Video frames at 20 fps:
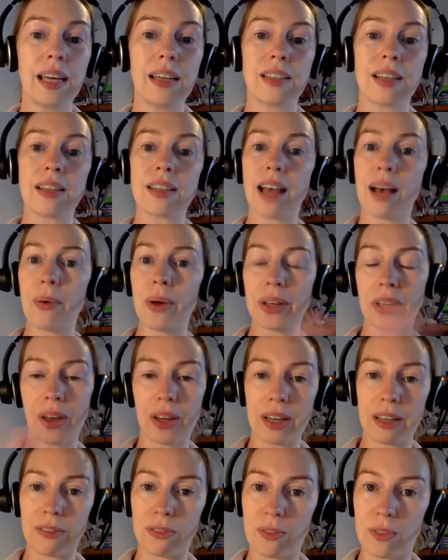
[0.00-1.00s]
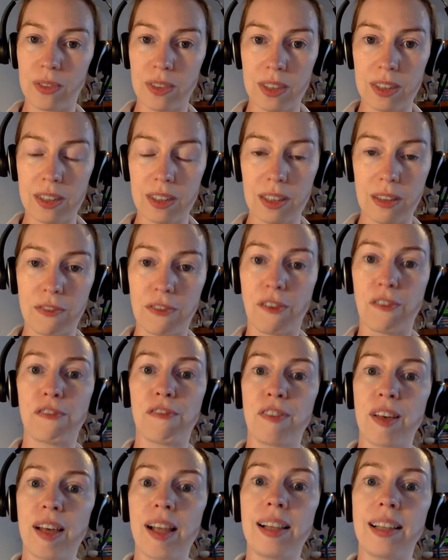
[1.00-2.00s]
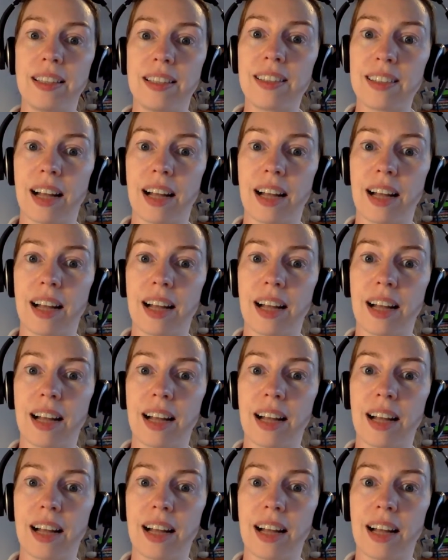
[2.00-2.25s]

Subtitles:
So that's how I kind of fulfill and